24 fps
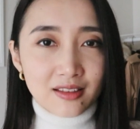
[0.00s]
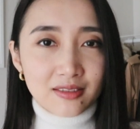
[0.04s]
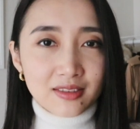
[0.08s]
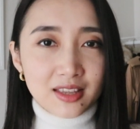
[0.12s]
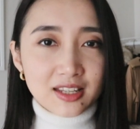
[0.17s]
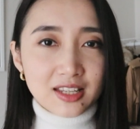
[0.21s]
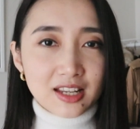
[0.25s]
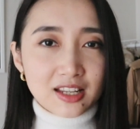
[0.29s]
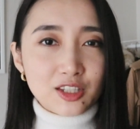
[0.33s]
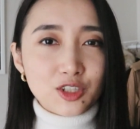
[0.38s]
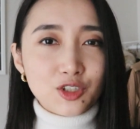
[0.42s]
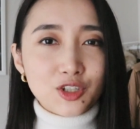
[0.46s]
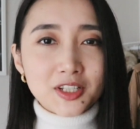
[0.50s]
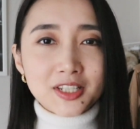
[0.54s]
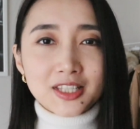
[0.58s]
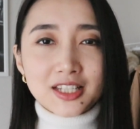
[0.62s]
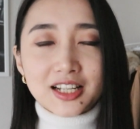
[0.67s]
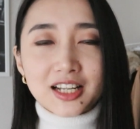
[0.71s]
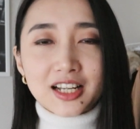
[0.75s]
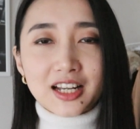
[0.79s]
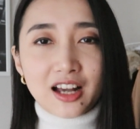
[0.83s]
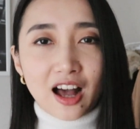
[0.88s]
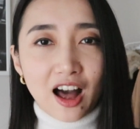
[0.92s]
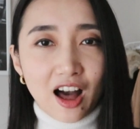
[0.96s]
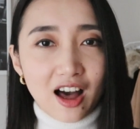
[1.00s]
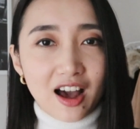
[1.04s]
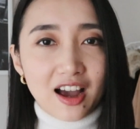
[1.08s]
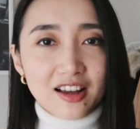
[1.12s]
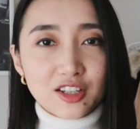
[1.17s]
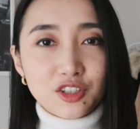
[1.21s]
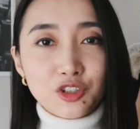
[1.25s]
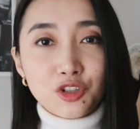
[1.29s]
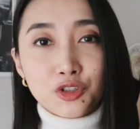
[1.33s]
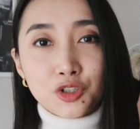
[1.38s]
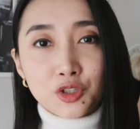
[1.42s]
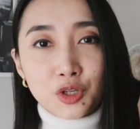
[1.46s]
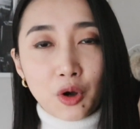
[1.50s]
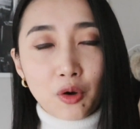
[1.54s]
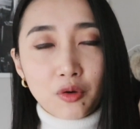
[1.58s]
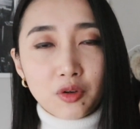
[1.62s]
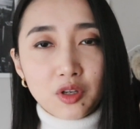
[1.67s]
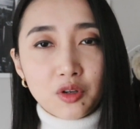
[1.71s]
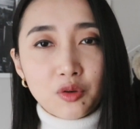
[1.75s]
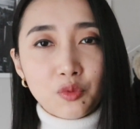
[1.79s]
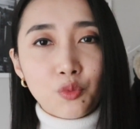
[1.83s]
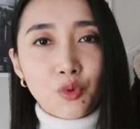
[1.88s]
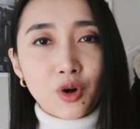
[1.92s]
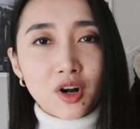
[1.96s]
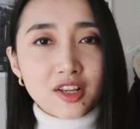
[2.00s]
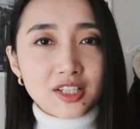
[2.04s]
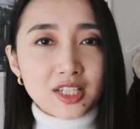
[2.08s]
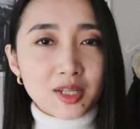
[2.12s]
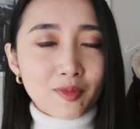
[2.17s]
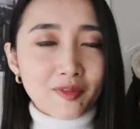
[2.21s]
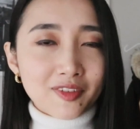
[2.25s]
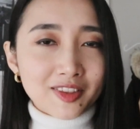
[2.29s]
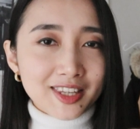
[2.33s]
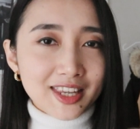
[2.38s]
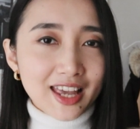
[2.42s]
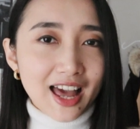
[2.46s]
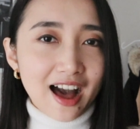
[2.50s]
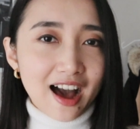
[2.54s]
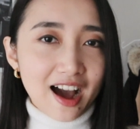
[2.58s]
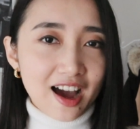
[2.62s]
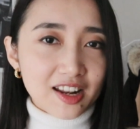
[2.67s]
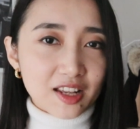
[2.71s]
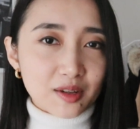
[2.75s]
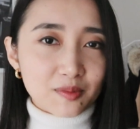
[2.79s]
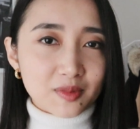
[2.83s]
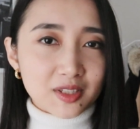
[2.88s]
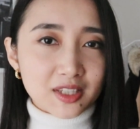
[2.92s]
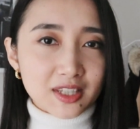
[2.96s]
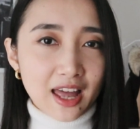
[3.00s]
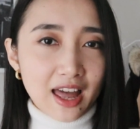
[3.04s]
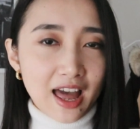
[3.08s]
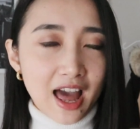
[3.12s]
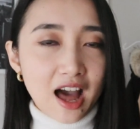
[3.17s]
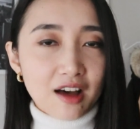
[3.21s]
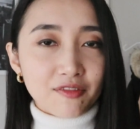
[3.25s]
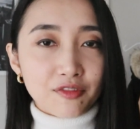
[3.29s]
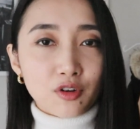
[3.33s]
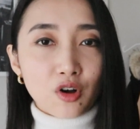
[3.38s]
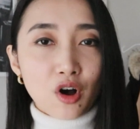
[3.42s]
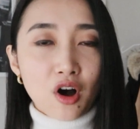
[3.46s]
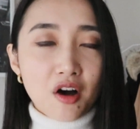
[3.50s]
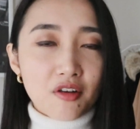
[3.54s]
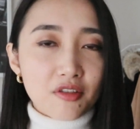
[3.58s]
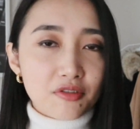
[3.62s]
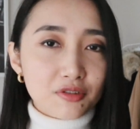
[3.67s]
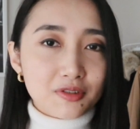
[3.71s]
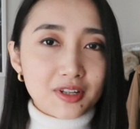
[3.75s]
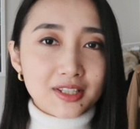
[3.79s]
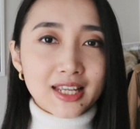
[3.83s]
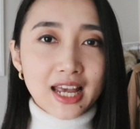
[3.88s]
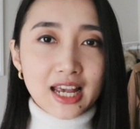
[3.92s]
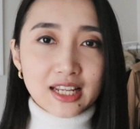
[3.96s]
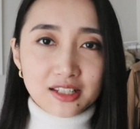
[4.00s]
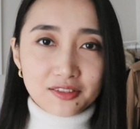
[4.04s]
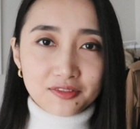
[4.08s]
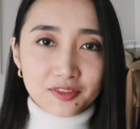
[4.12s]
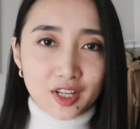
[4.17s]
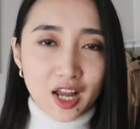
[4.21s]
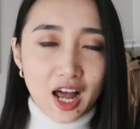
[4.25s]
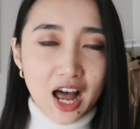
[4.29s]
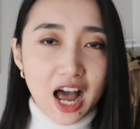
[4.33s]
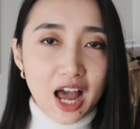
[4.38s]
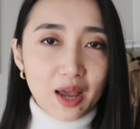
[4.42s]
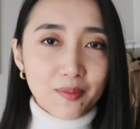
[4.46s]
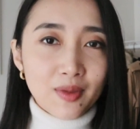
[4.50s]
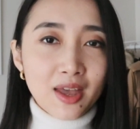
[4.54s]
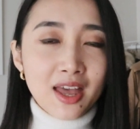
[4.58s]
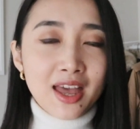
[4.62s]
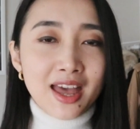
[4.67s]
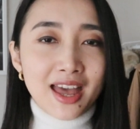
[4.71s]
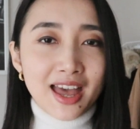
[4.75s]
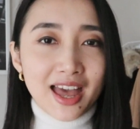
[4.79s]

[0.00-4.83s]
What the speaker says: This is just a guide to show you what are some of the items that have gone through the test of time